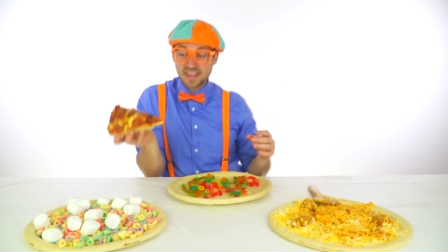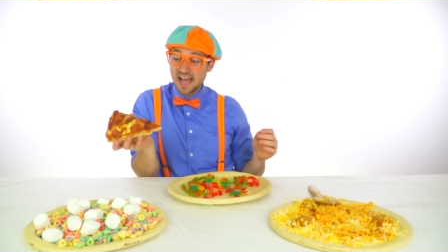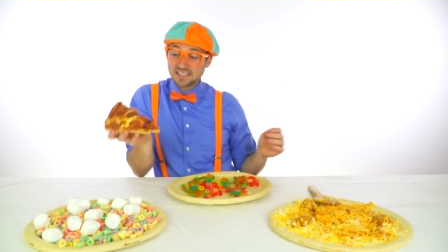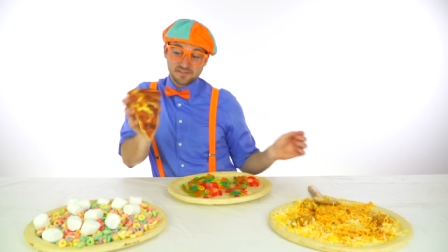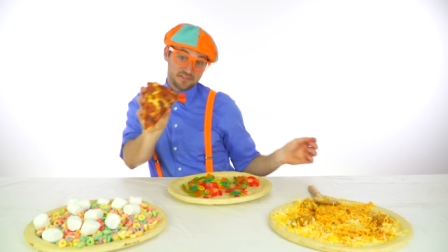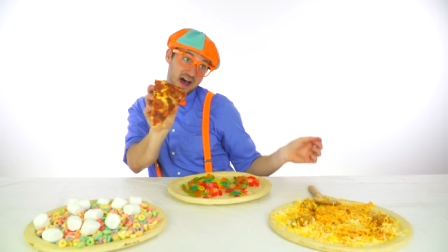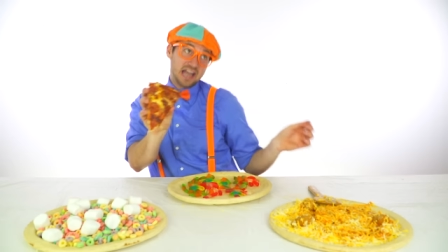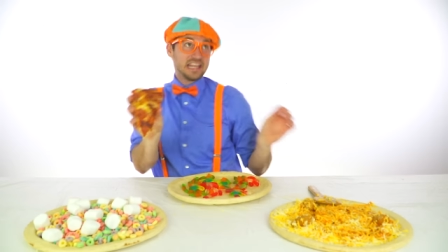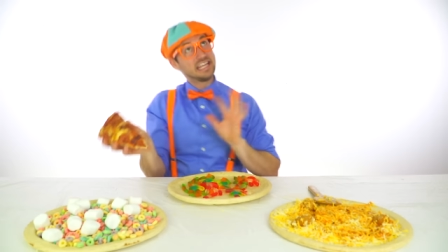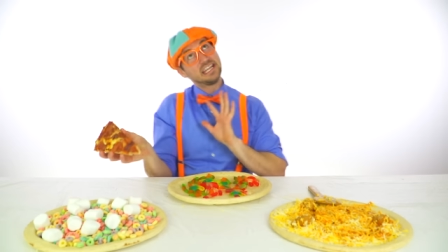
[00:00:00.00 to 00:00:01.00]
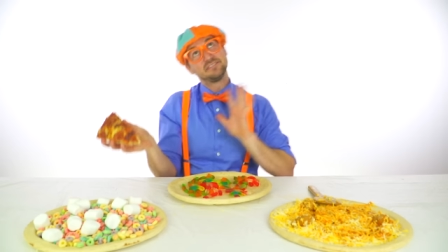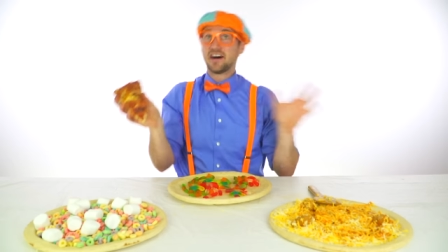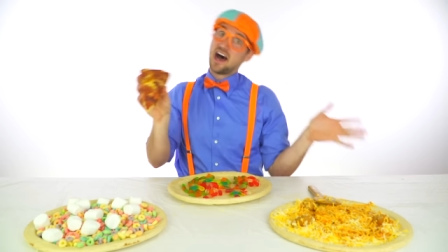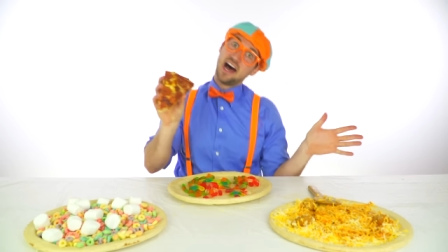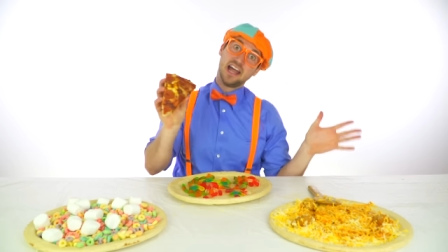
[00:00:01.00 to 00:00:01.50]
that's funny
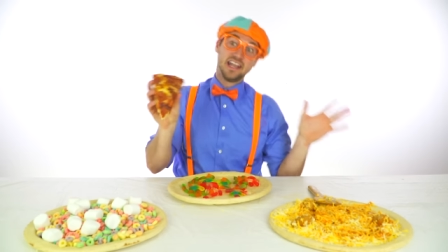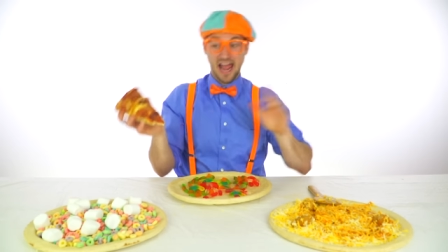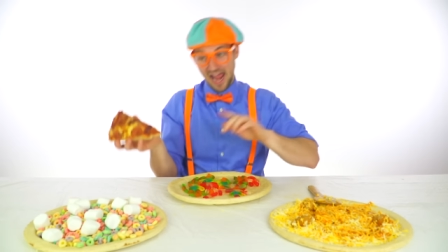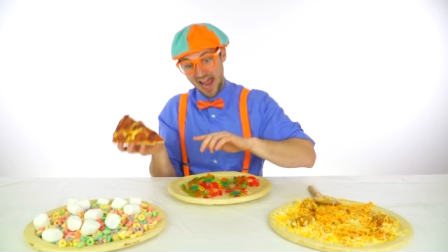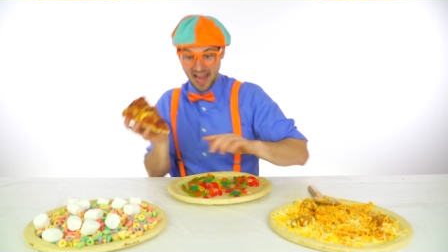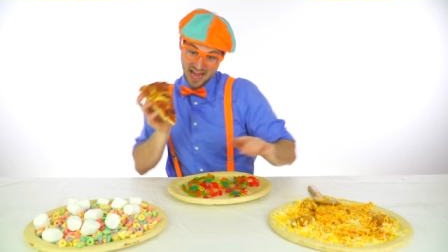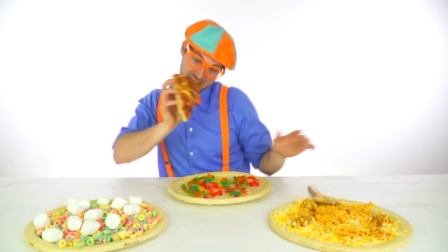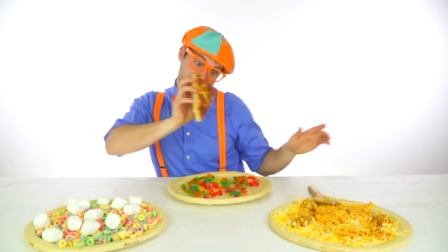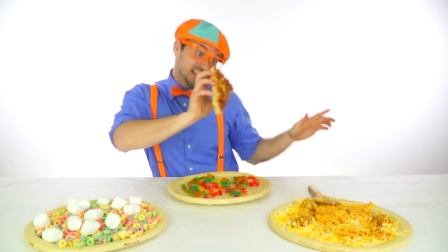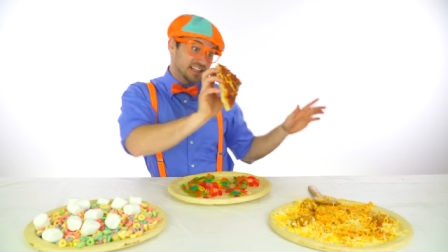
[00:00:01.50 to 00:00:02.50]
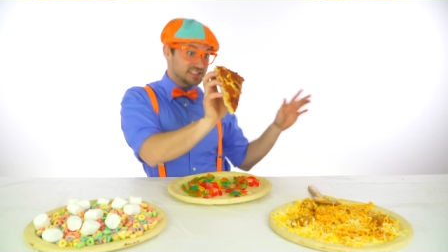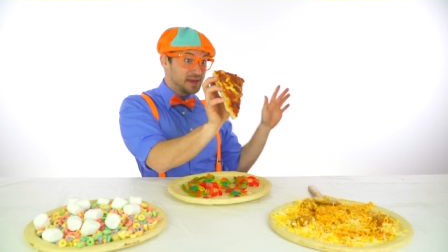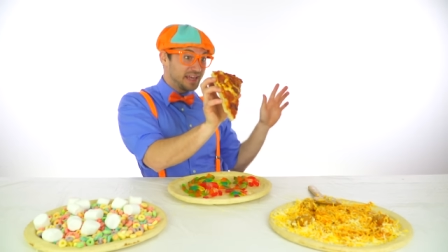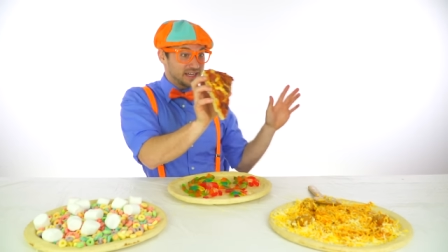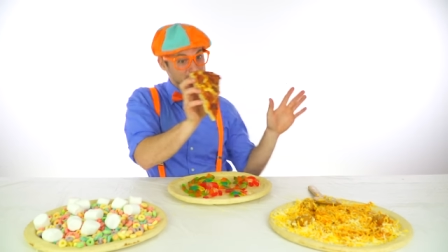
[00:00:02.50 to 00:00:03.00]
fun. Let's
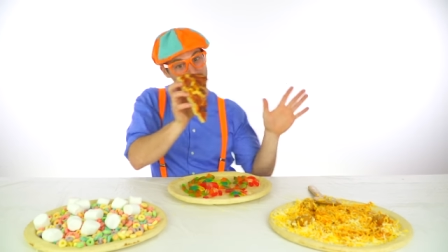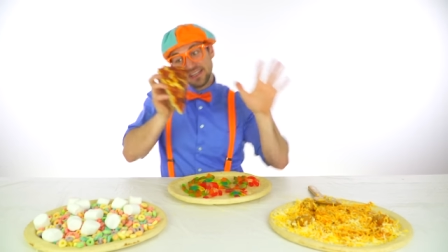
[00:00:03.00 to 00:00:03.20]
make a